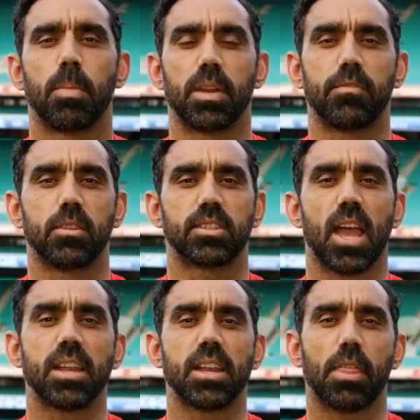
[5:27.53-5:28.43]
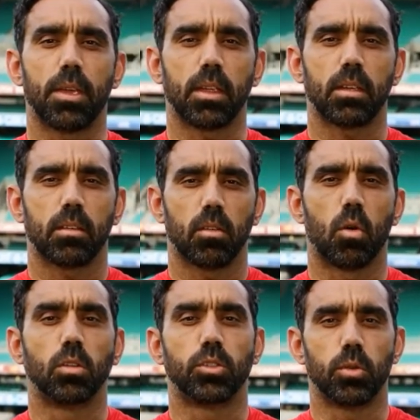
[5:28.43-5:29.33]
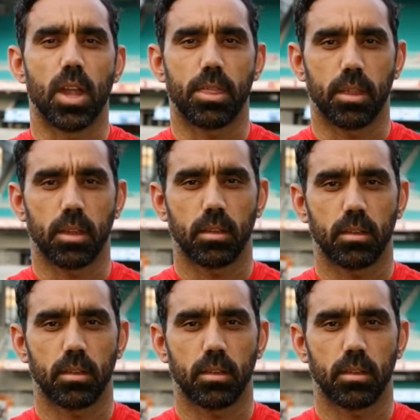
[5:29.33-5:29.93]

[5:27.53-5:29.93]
But if you say nothing or do nothing,